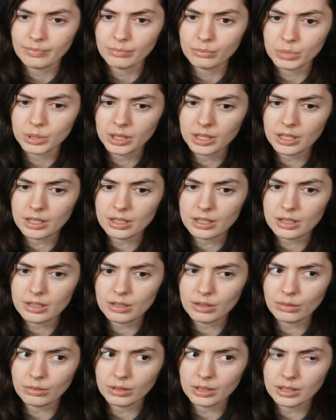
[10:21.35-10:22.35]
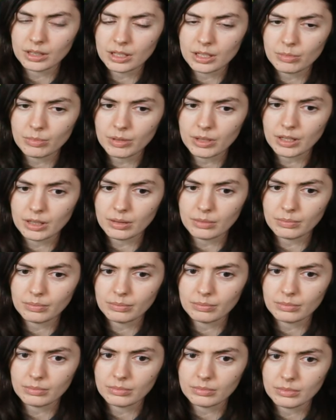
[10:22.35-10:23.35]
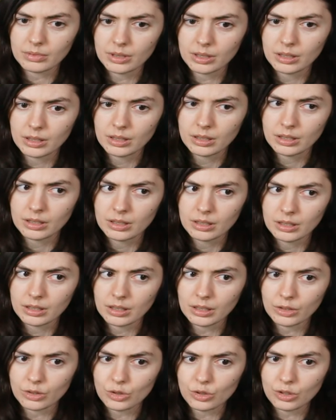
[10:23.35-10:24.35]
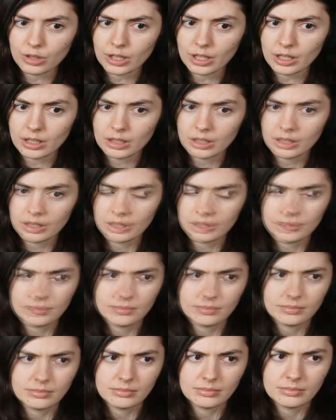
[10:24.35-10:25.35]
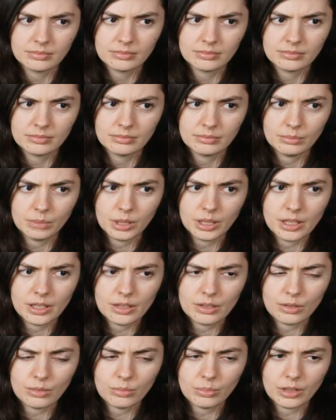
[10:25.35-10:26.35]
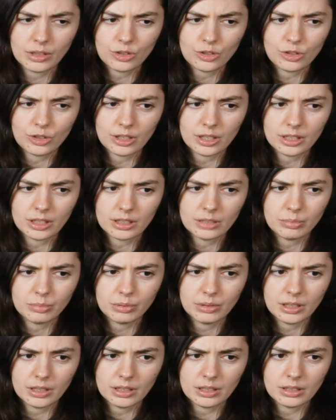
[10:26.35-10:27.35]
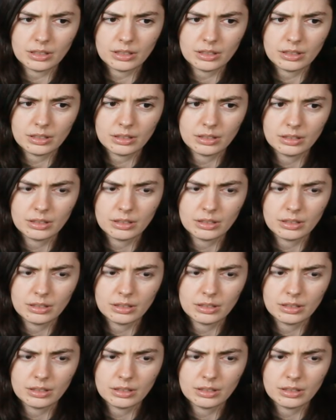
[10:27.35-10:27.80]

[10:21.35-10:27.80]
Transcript: Please don't let this be a trick. Please don't be a trick. Please.